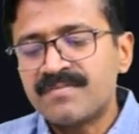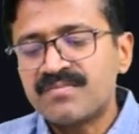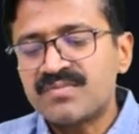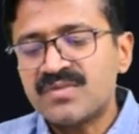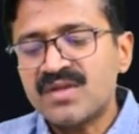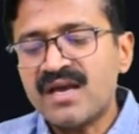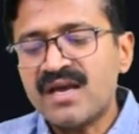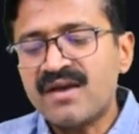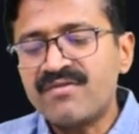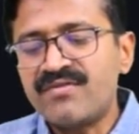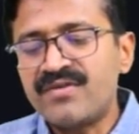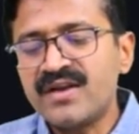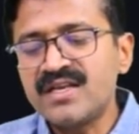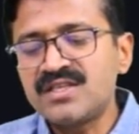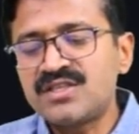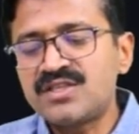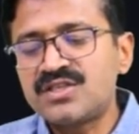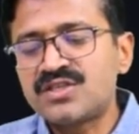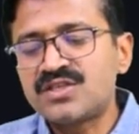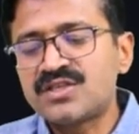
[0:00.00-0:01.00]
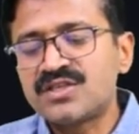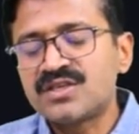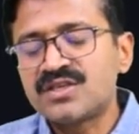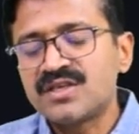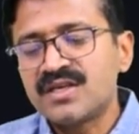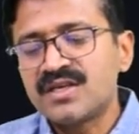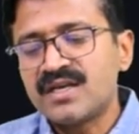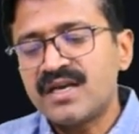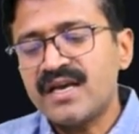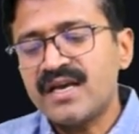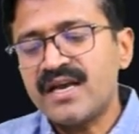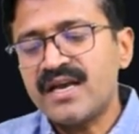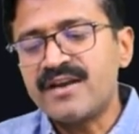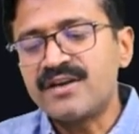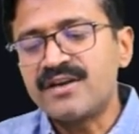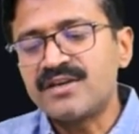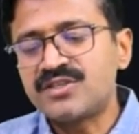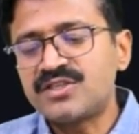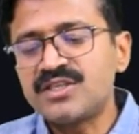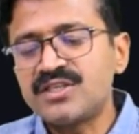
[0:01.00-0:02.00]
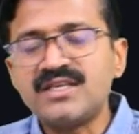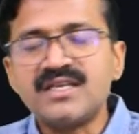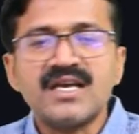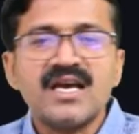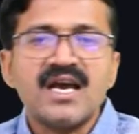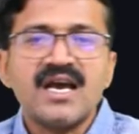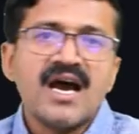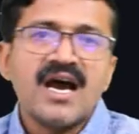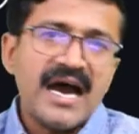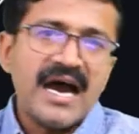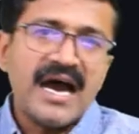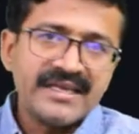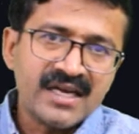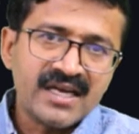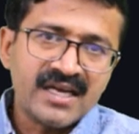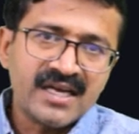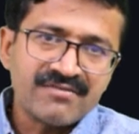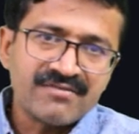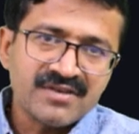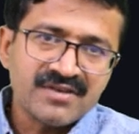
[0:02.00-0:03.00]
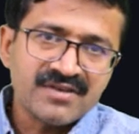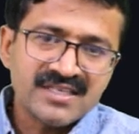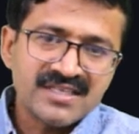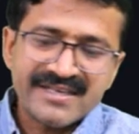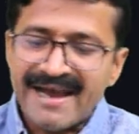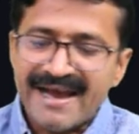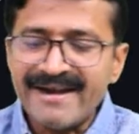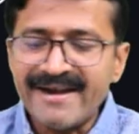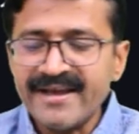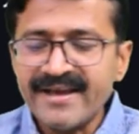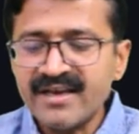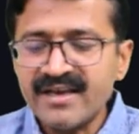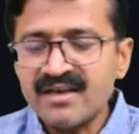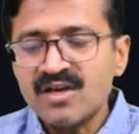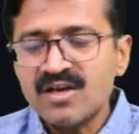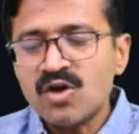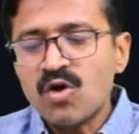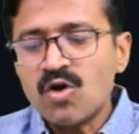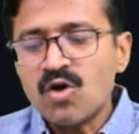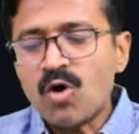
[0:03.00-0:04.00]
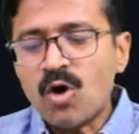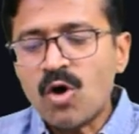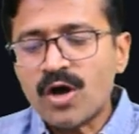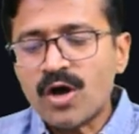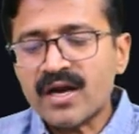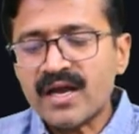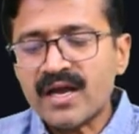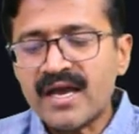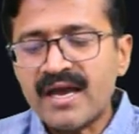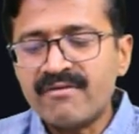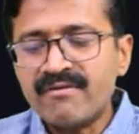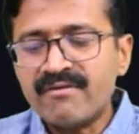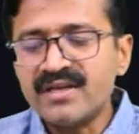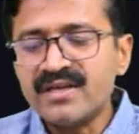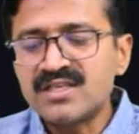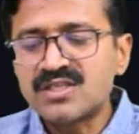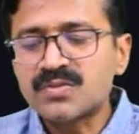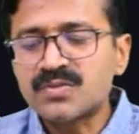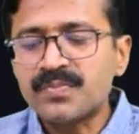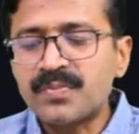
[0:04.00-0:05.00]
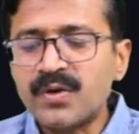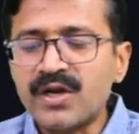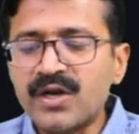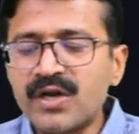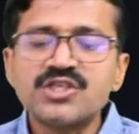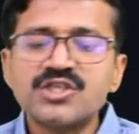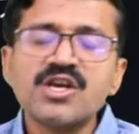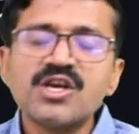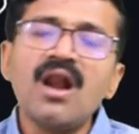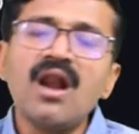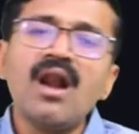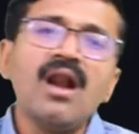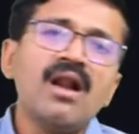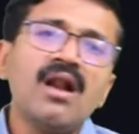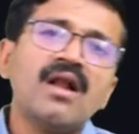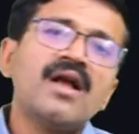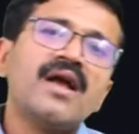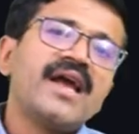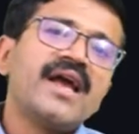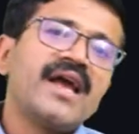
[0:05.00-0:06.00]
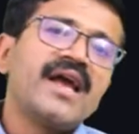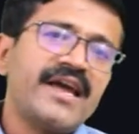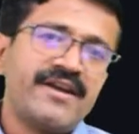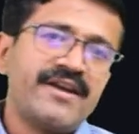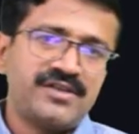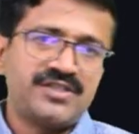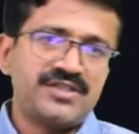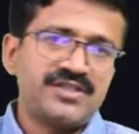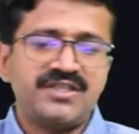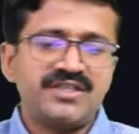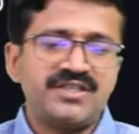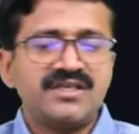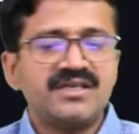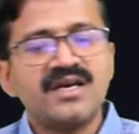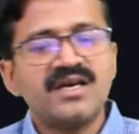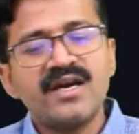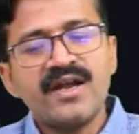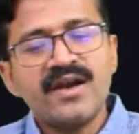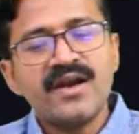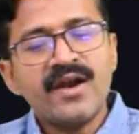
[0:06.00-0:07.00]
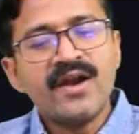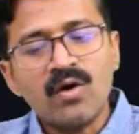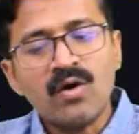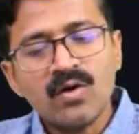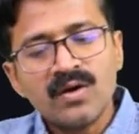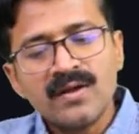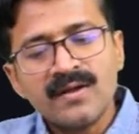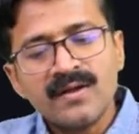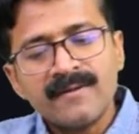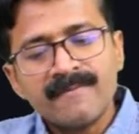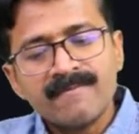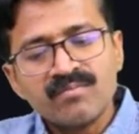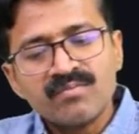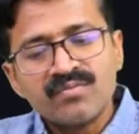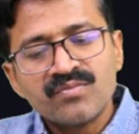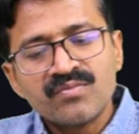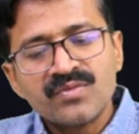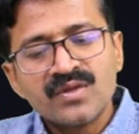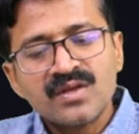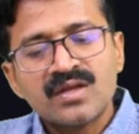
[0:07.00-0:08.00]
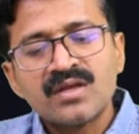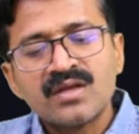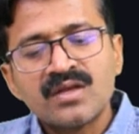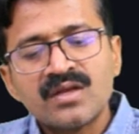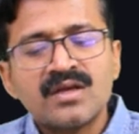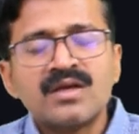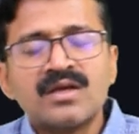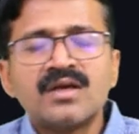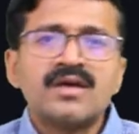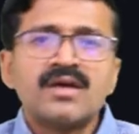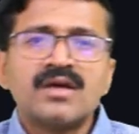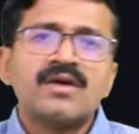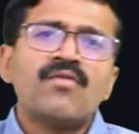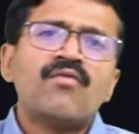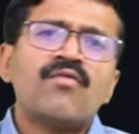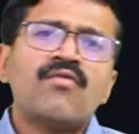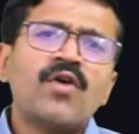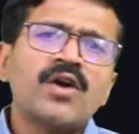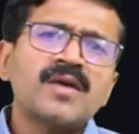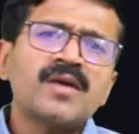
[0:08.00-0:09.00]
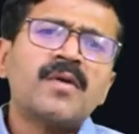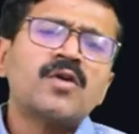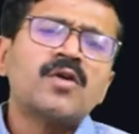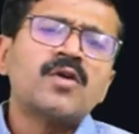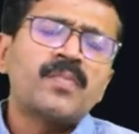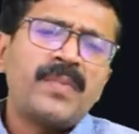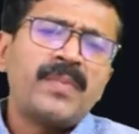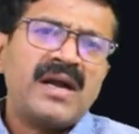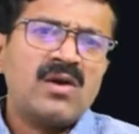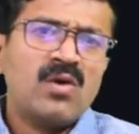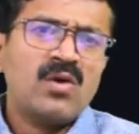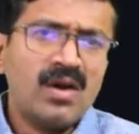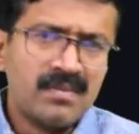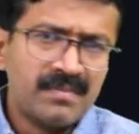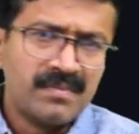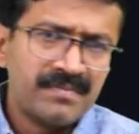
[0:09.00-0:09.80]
Average energy. Either average kinetic or average potential energy. Now, what about pendulum?